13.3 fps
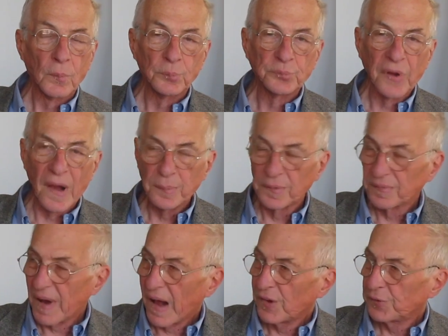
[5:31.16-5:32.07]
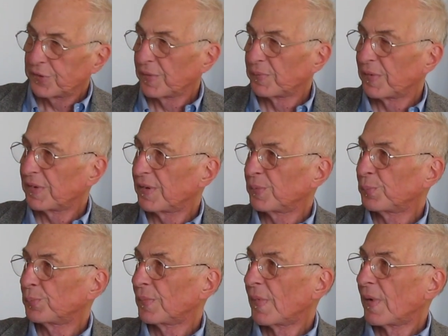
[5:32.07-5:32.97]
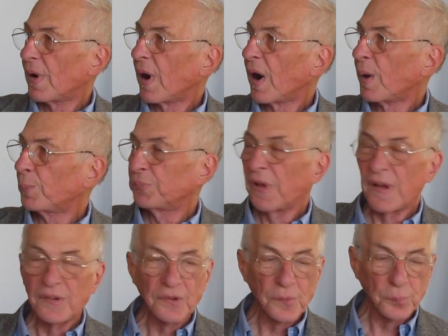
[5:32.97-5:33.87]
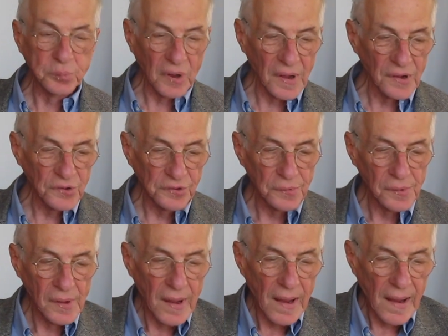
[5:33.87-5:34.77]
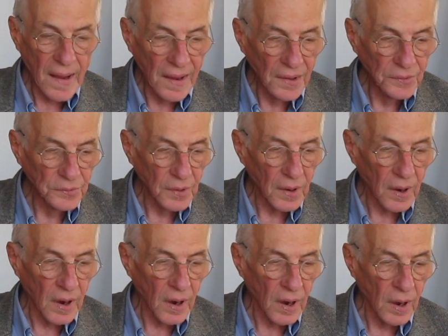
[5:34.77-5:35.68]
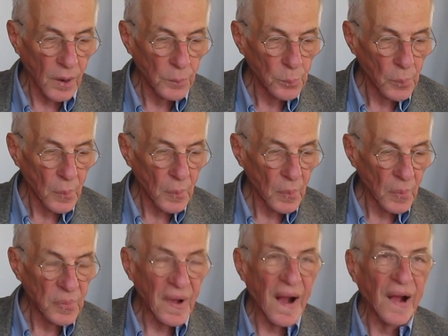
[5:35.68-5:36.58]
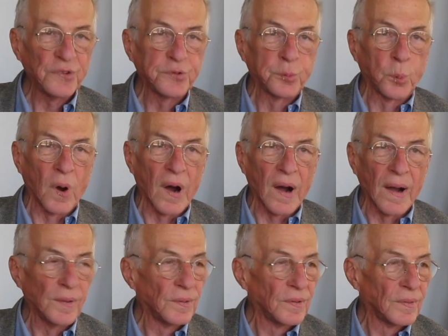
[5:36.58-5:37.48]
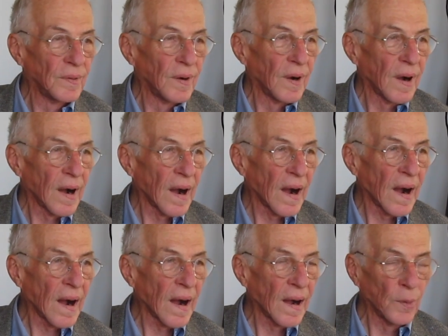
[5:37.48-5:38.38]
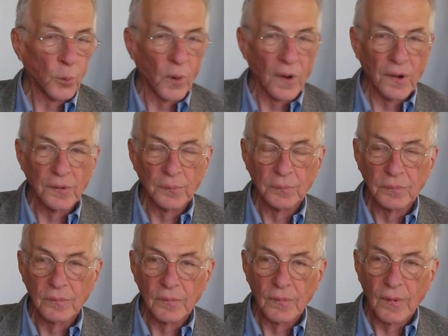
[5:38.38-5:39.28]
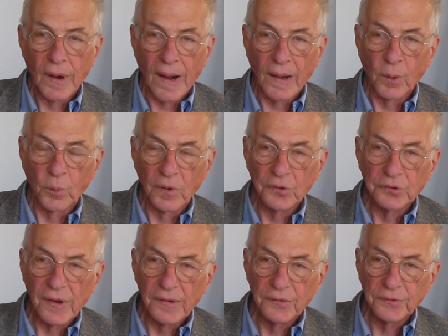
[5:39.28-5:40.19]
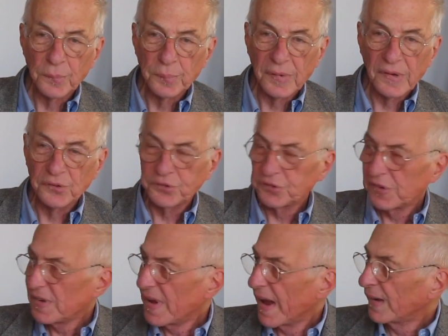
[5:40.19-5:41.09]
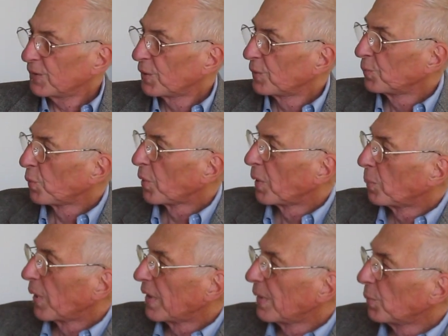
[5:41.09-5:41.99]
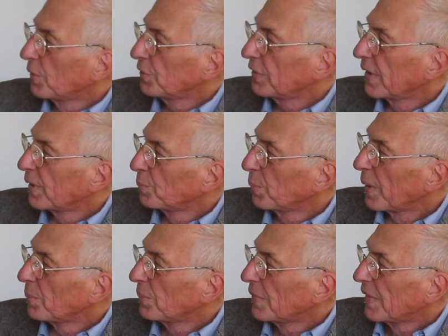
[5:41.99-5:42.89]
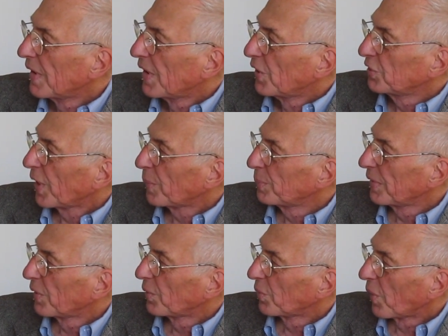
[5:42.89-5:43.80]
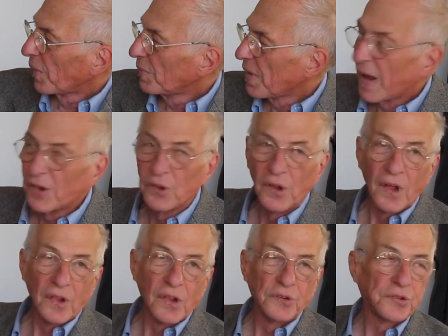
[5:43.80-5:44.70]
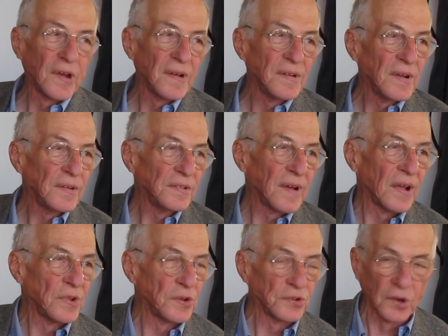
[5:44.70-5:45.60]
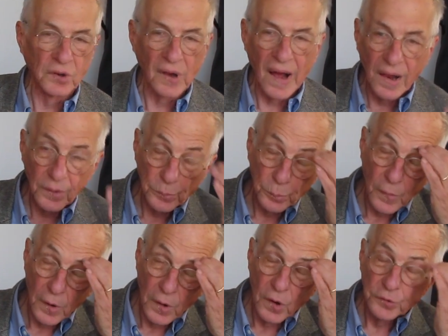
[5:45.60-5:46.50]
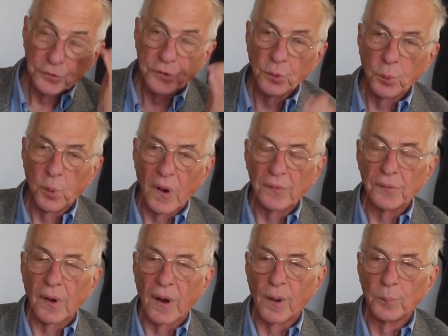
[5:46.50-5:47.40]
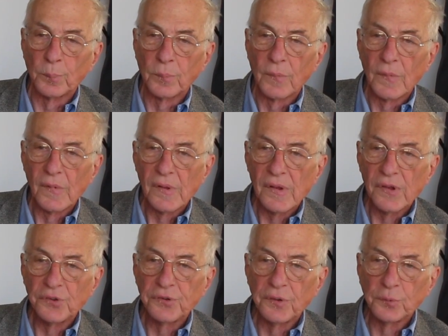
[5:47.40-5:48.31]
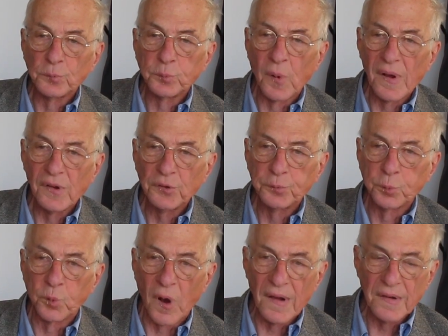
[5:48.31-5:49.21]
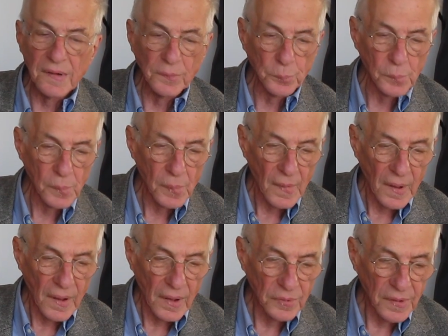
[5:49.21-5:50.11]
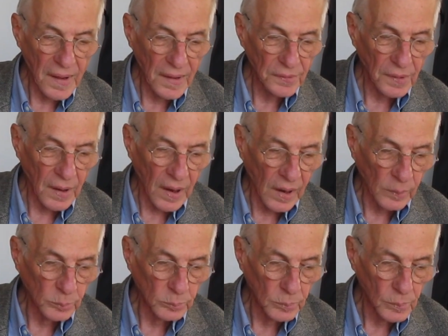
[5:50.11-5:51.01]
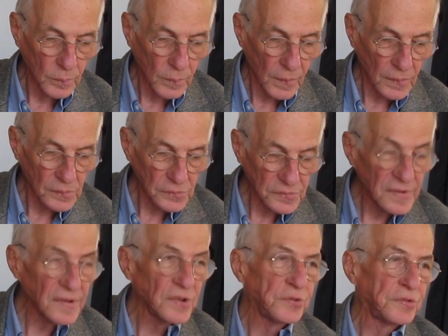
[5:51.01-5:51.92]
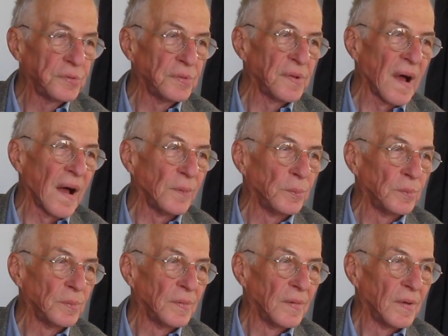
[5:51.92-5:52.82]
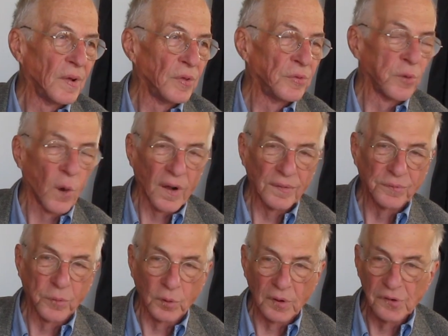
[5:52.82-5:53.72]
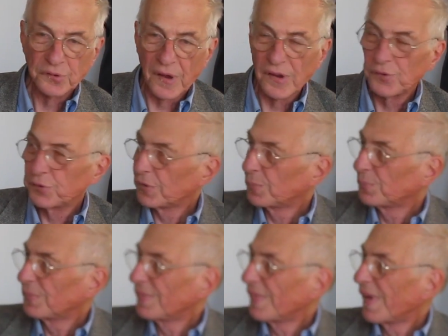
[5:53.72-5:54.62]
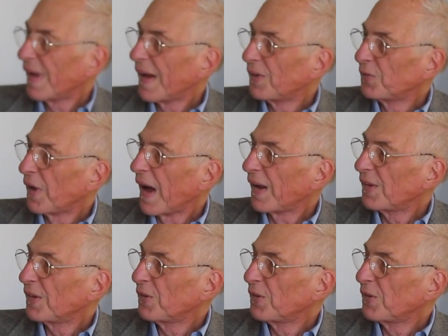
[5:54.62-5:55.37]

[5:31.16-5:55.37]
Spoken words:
type of activity taking place. And that's why I don't want to say to be a sea anchor for him when he was here, but something along that said, yeah, there's a lot to what is in Ray's writing that needs that thoughtful attention and not